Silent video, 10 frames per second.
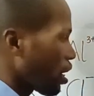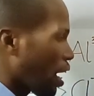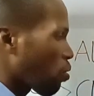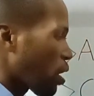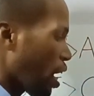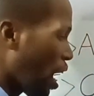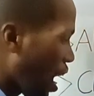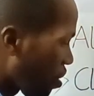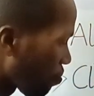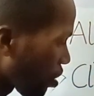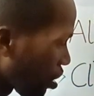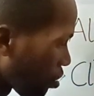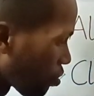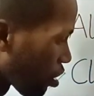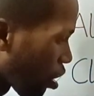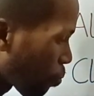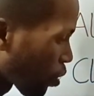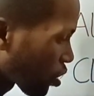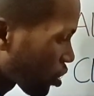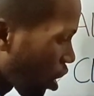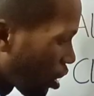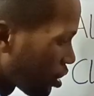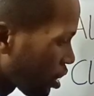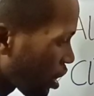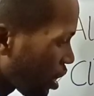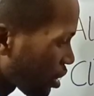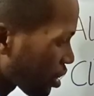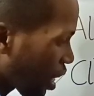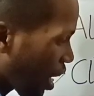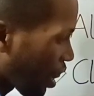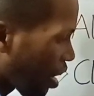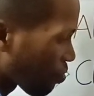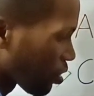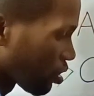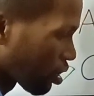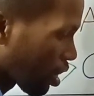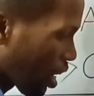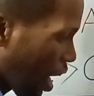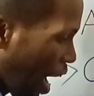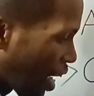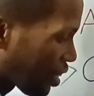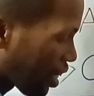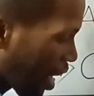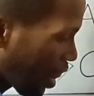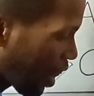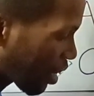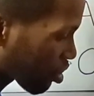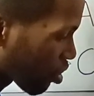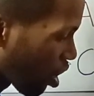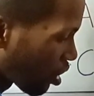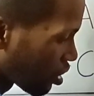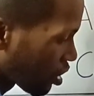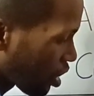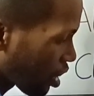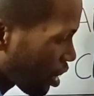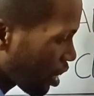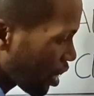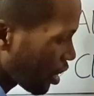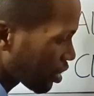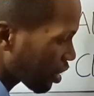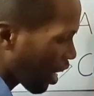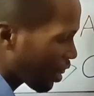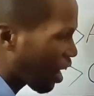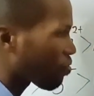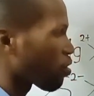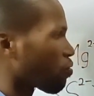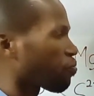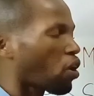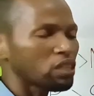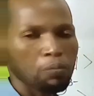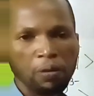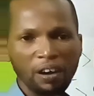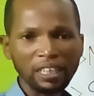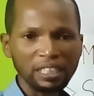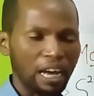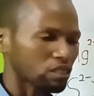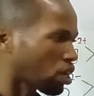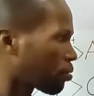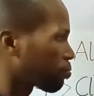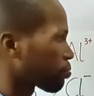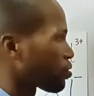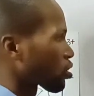Here we have the proton is 11 and the electron is 11 for the parent atom.